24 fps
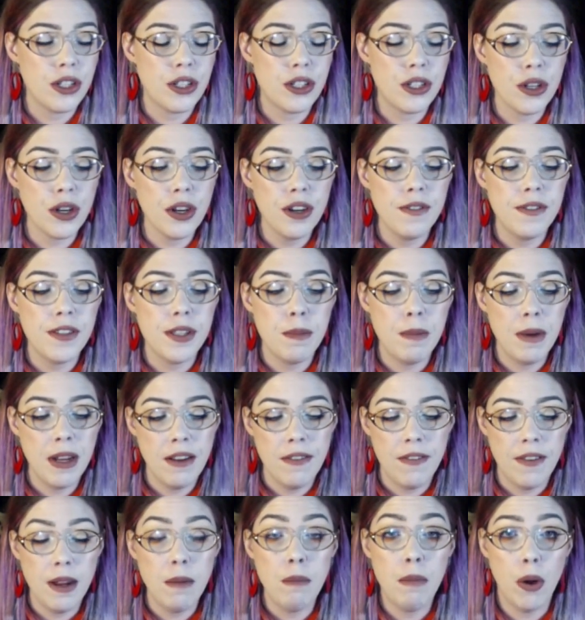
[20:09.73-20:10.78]
serve to
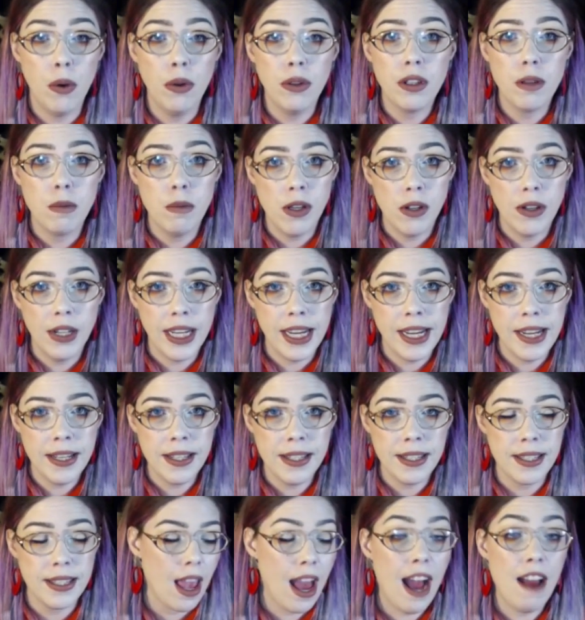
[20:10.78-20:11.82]
benefit both
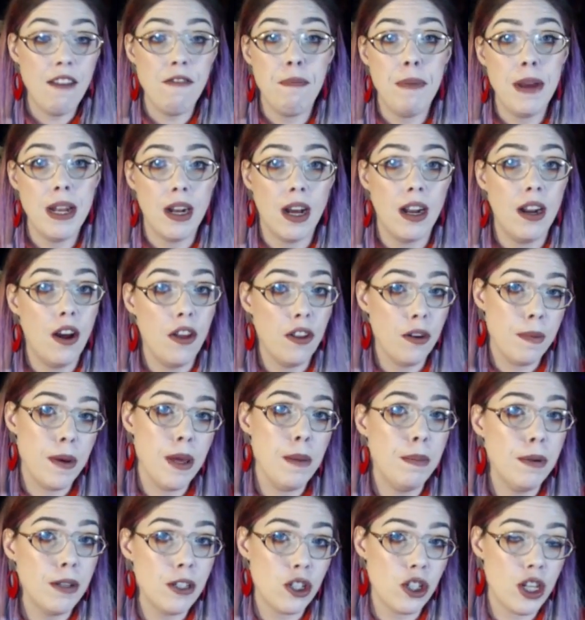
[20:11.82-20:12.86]
communities. I've been on other
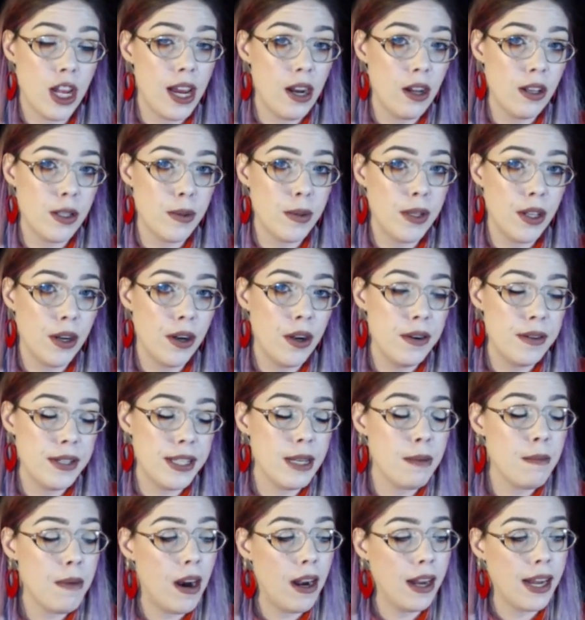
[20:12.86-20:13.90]
people's channels when they're
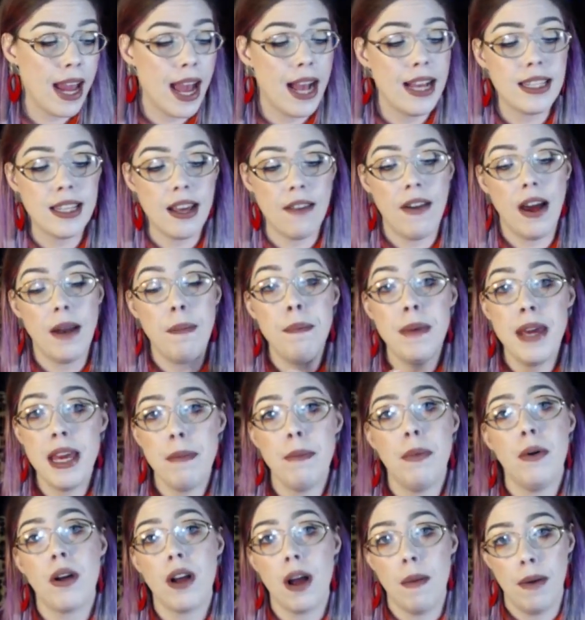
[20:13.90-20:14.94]
hosting podcasts. I've had
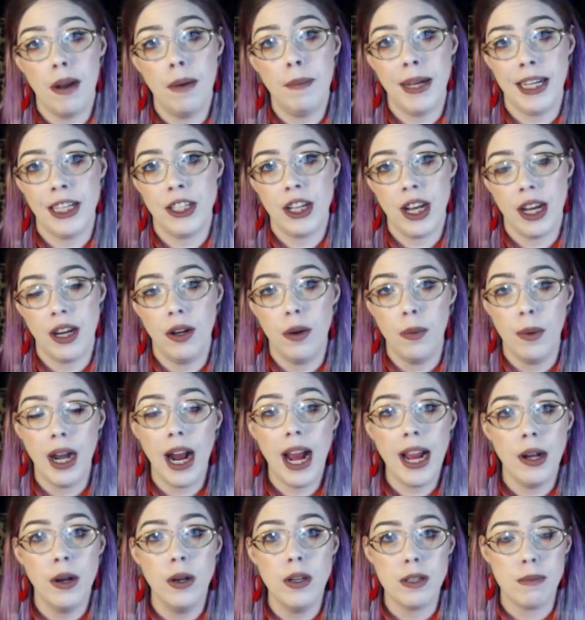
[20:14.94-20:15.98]
people come on my channel when
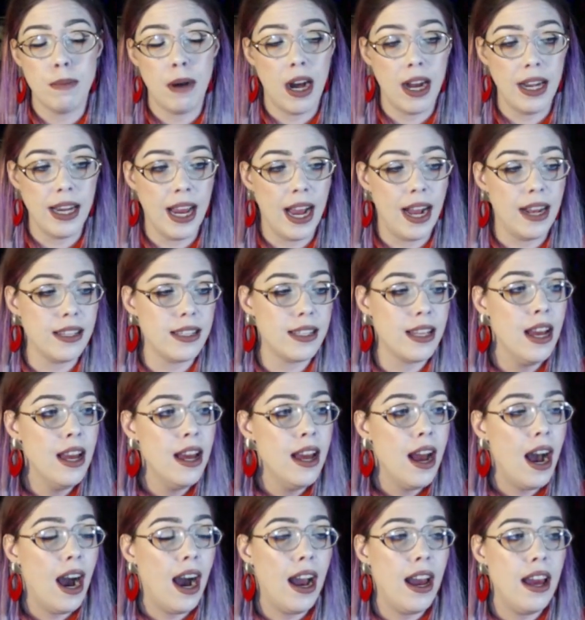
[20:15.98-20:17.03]
I host podcasts.
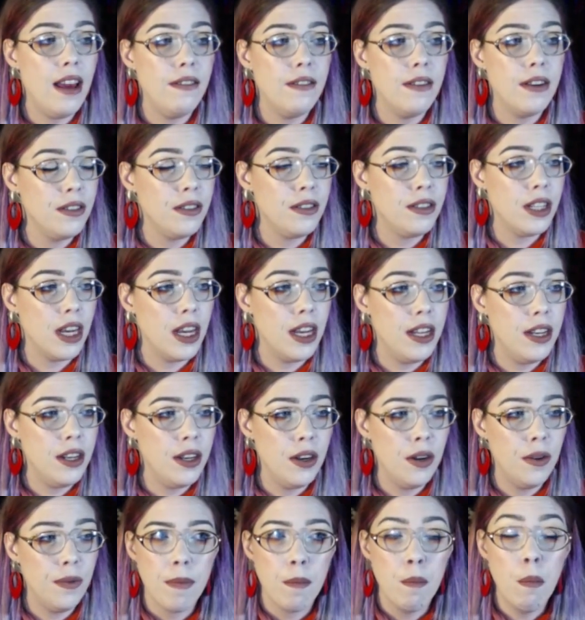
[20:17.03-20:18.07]
I've
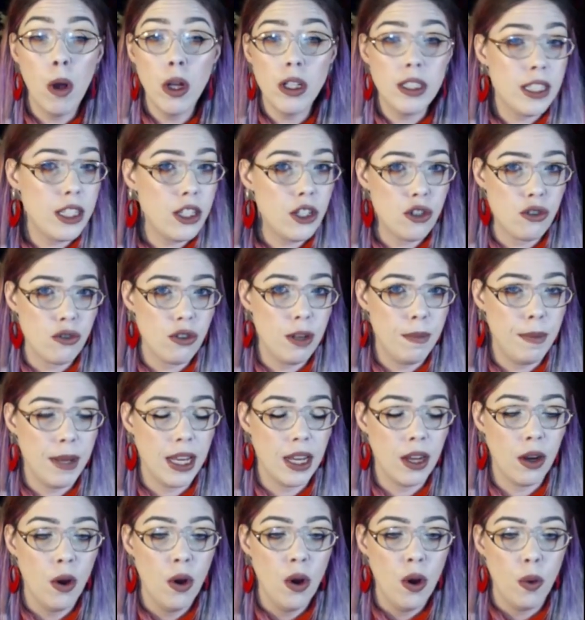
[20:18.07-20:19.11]
done
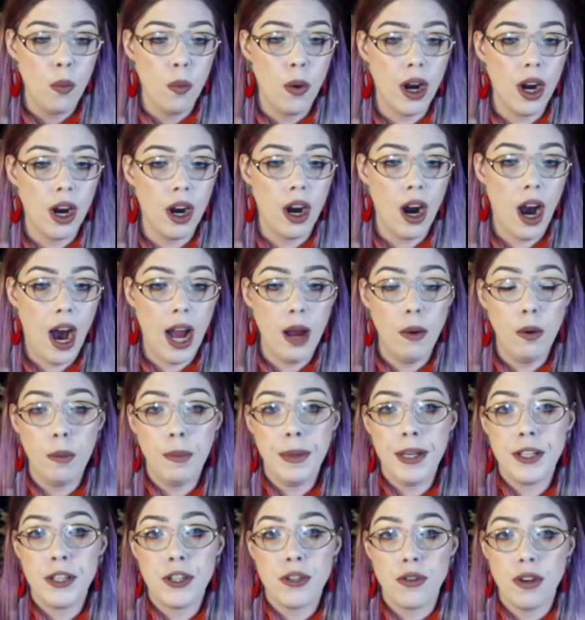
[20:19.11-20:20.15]
multi-streaming, where I will be
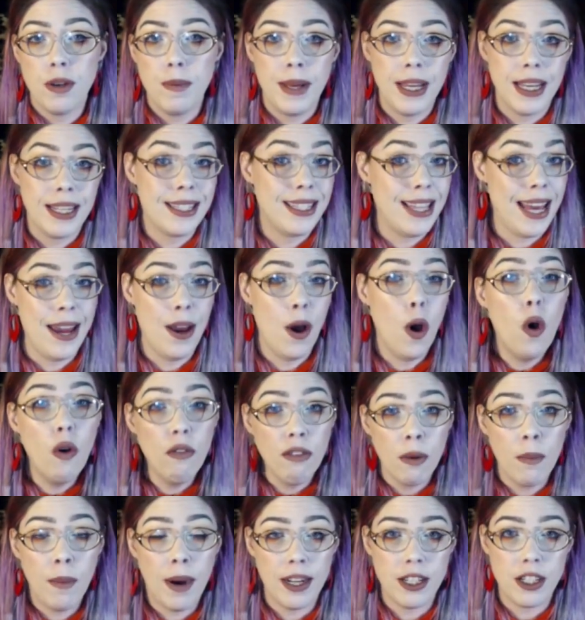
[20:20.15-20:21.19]
streaming, say,
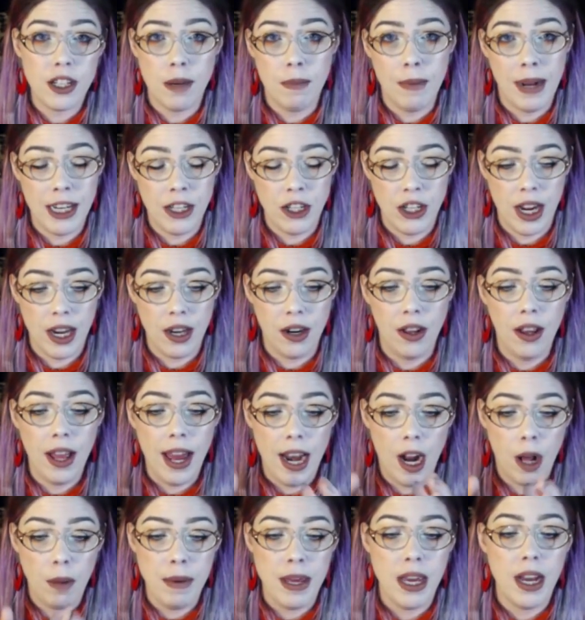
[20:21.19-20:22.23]
Overwatch on my channel, and
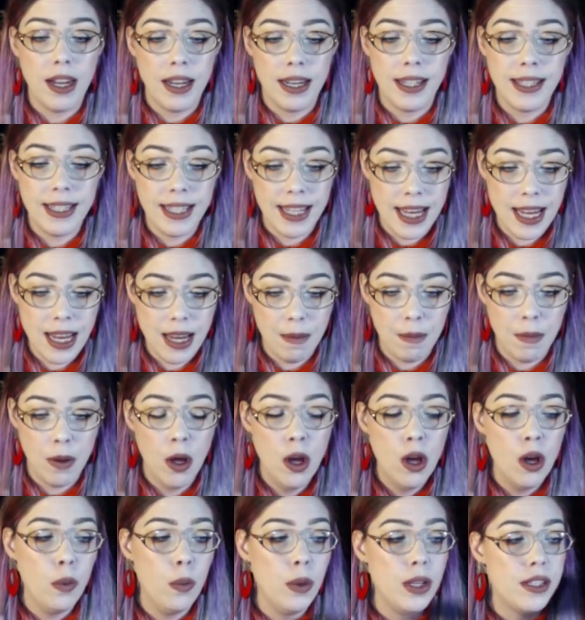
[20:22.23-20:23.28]
I'll be on a team
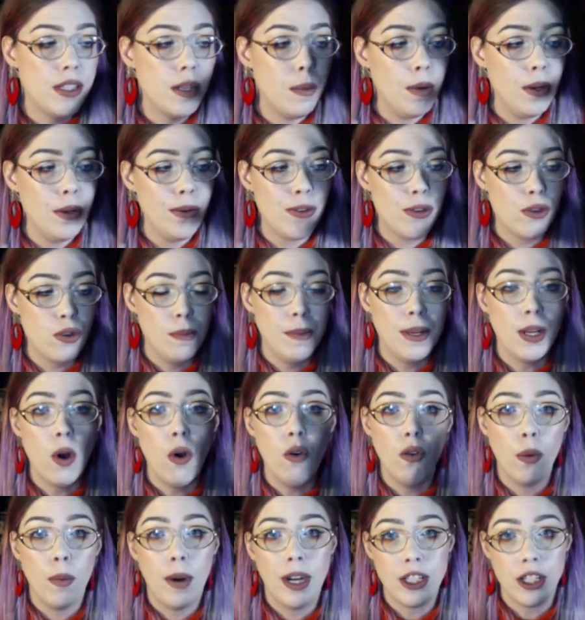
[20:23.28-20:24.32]
with someone who's streaming
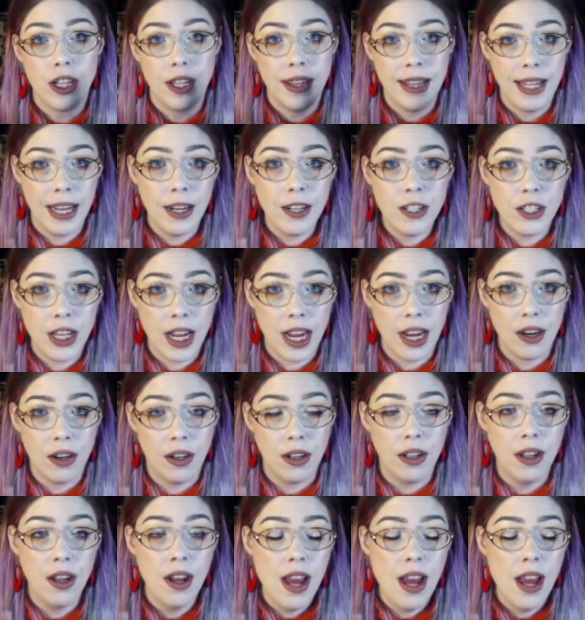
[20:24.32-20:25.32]
Overwatch on their channel,